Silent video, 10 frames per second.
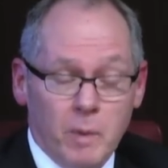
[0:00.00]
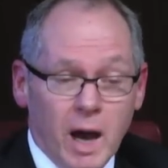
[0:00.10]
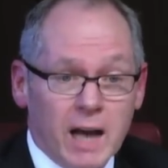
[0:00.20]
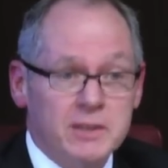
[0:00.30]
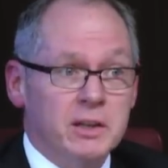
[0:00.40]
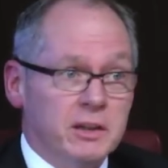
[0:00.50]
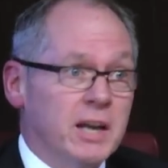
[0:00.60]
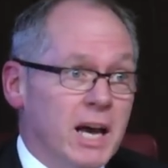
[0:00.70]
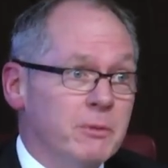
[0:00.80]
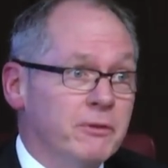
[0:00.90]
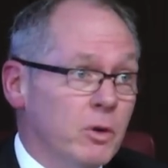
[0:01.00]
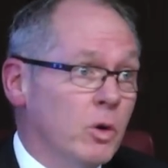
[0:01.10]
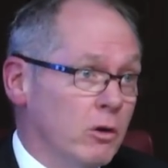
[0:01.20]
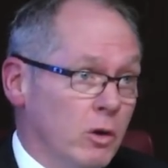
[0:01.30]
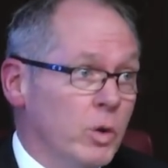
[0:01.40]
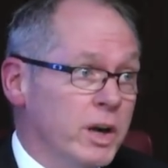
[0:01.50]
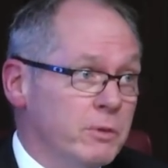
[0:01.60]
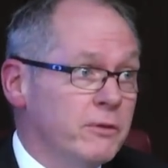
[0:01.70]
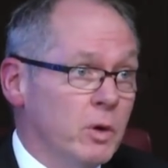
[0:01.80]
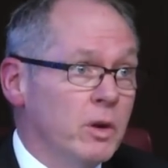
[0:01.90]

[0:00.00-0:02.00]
ask it the day before or the week before,